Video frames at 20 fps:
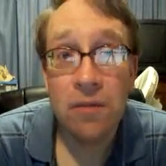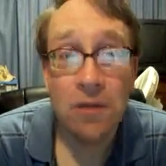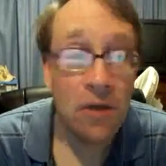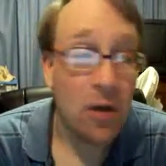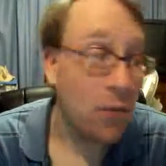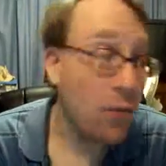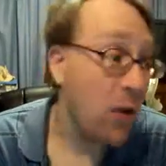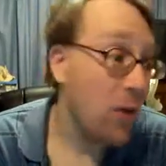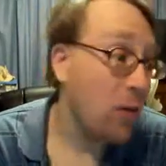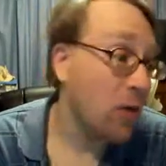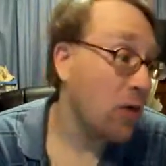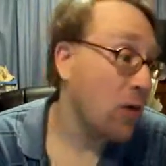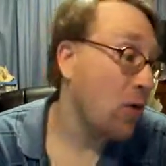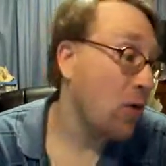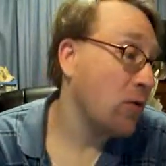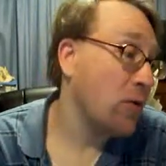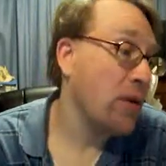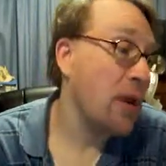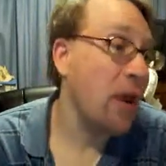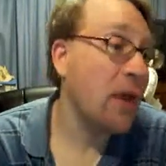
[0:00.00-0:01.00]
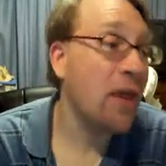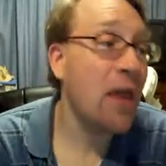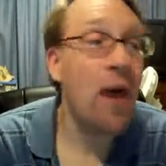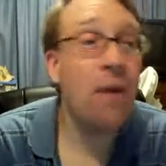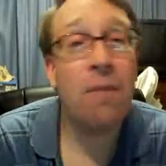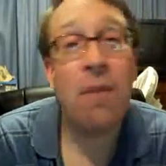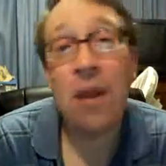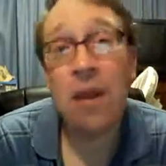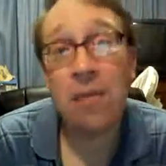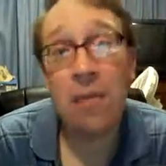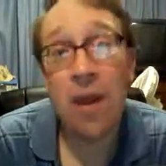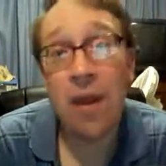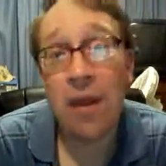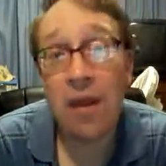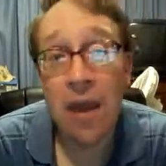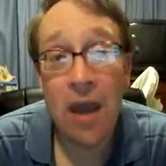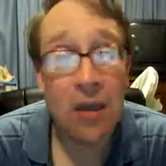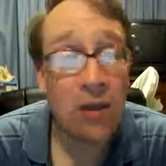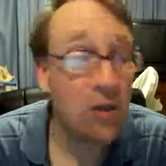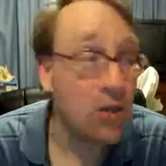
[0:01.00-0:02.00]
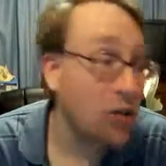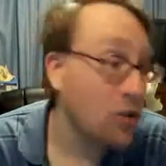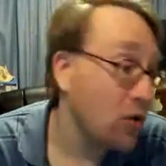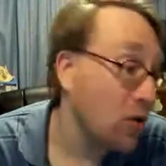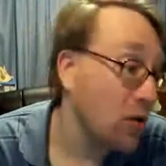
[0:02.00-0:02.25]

Some people don't take that many medications,